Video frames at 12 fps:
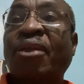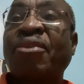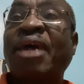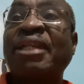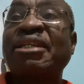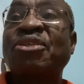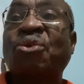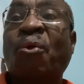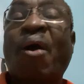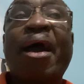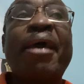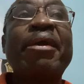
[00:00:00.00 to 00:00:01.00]
That is
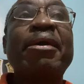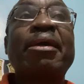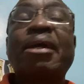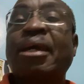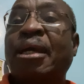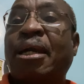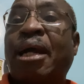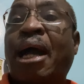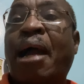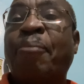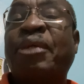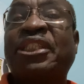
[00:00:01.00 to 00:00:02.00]
why
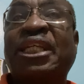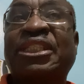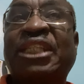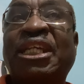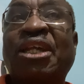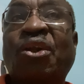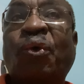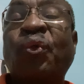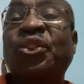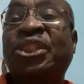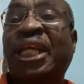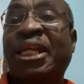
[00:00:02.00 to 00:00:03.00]
Major General
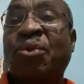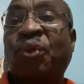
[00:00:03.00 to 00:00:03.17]
Hussein